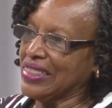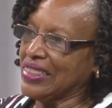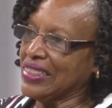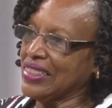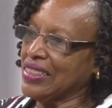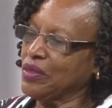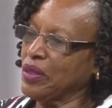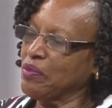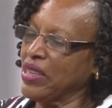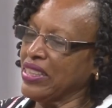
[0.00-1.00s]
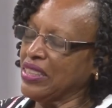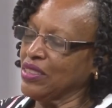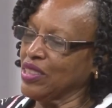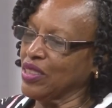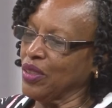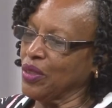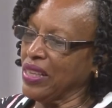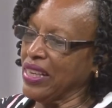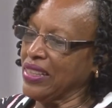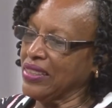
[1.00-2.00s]
Since we've met years ago,
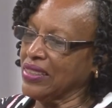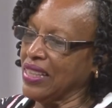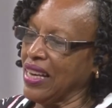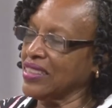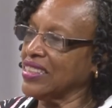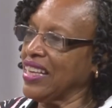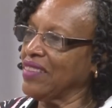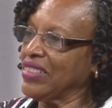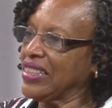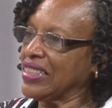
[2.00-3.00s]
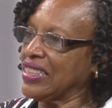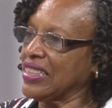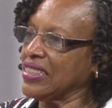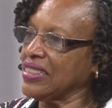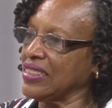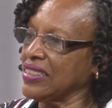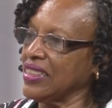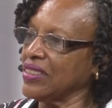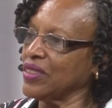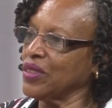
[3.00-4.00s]
I actually haven't had a chance to sit
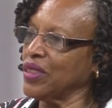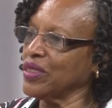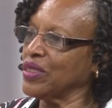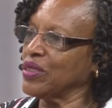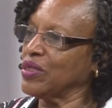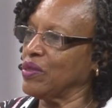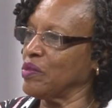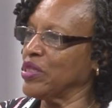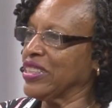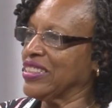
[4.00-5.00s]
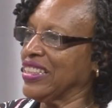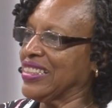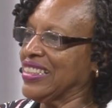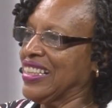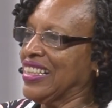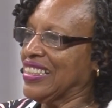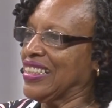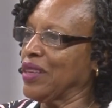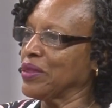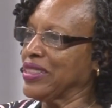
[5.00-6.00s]
down and talk to you, so I'm really glad that
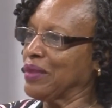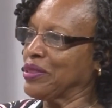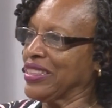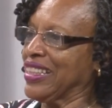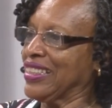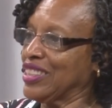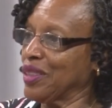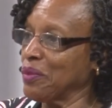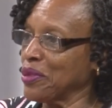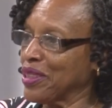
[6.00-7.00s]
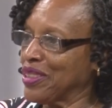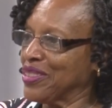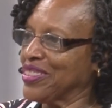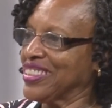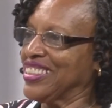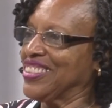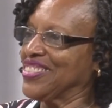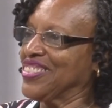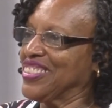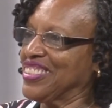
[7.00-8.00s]
I was able to catch up with you to get
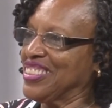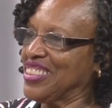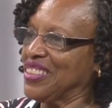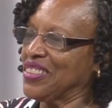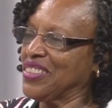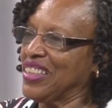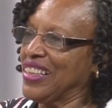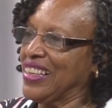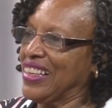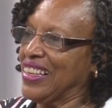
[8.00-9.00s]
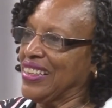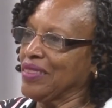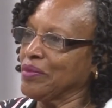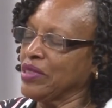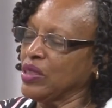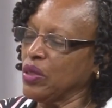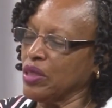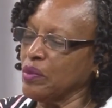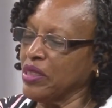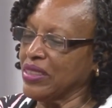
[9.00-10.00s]
you on the show to
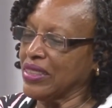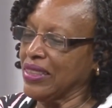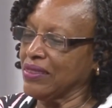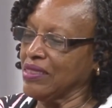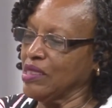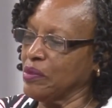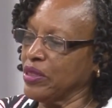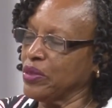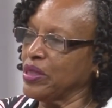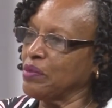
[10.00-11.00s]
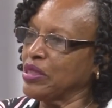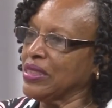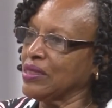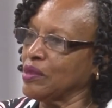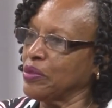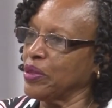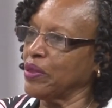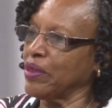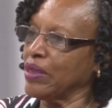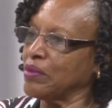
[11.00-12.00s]
talk about the county's minority business
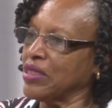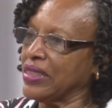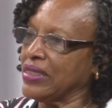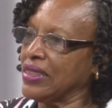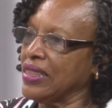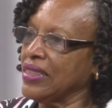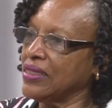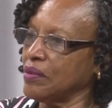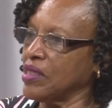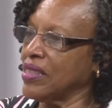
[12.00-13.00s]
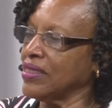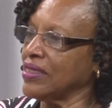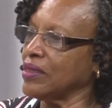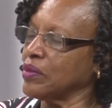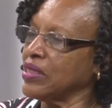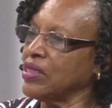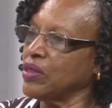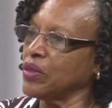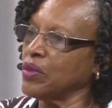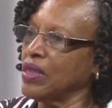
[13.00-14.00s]
program and some of the things that we
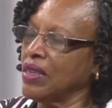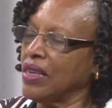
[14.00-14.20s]
do.